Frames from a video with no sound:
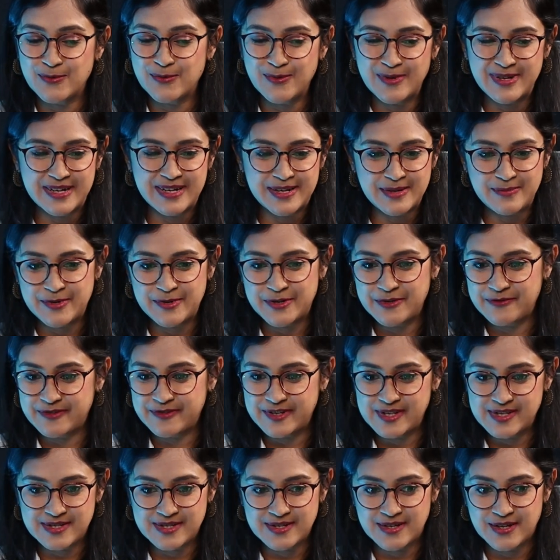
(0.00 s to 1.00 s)
do a little bit of
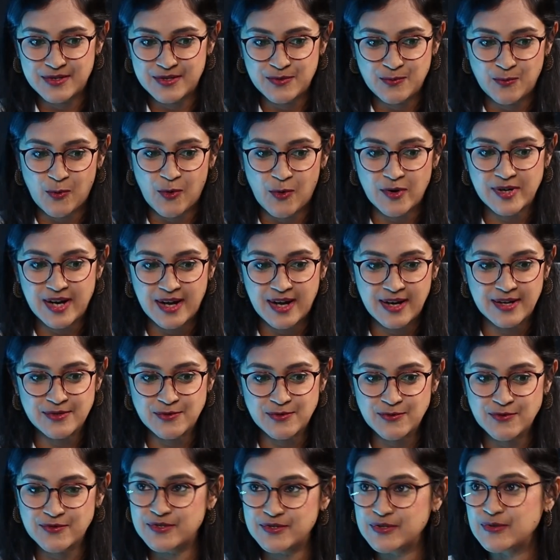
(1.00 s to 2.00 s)
research. What are
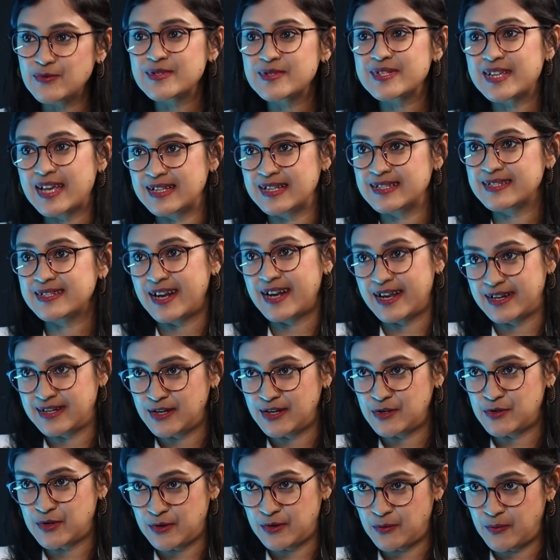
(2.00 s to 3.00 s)
those new skills that I need to